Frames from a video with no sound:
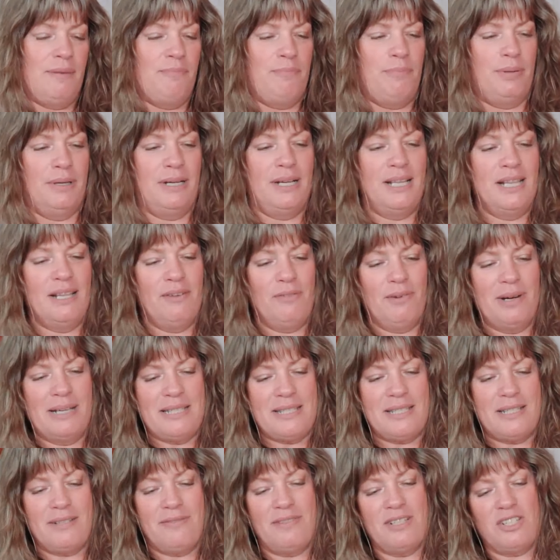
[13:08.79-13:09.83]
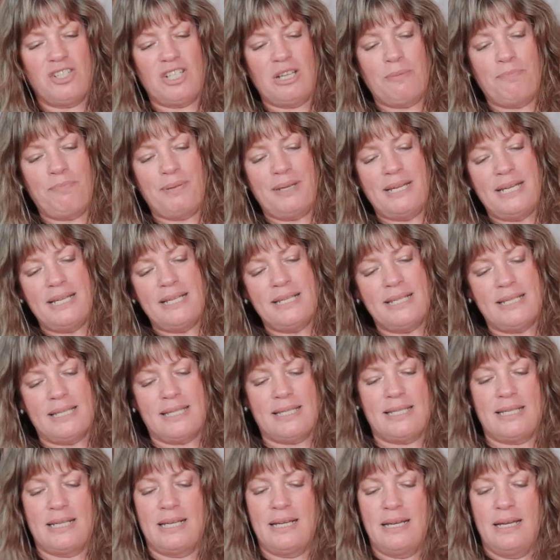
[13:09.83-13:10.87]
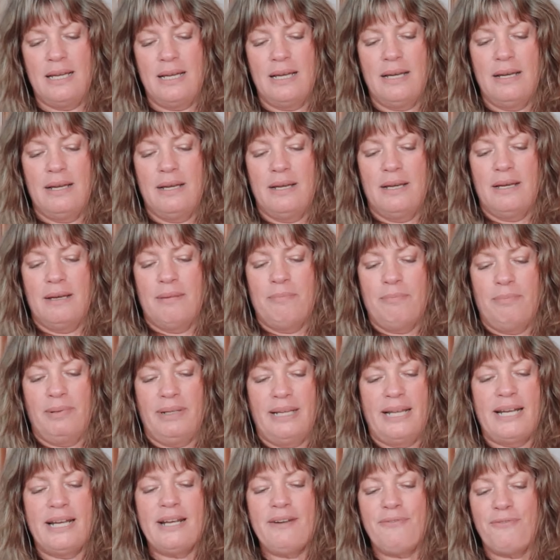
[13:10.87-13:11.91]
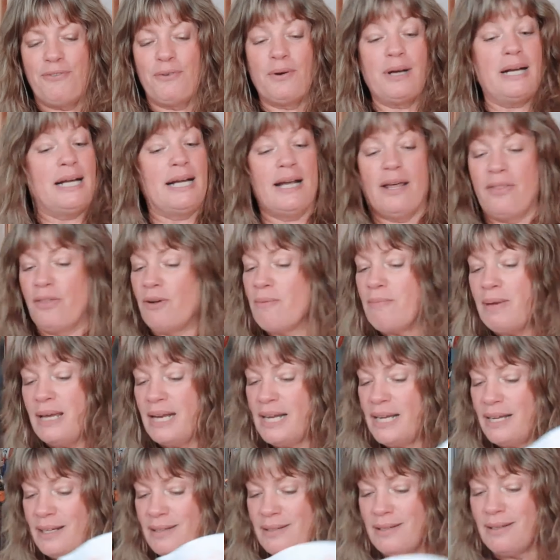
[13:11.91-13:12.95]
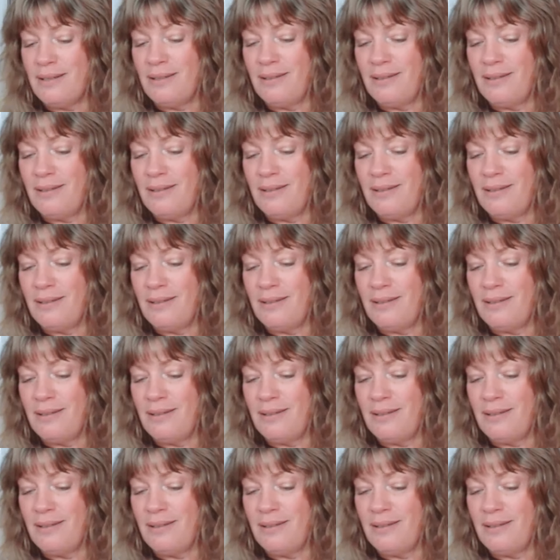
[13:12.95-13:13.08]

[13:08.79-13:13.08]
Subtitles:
Put in the rest of the chickpeas. Blend it for another minute.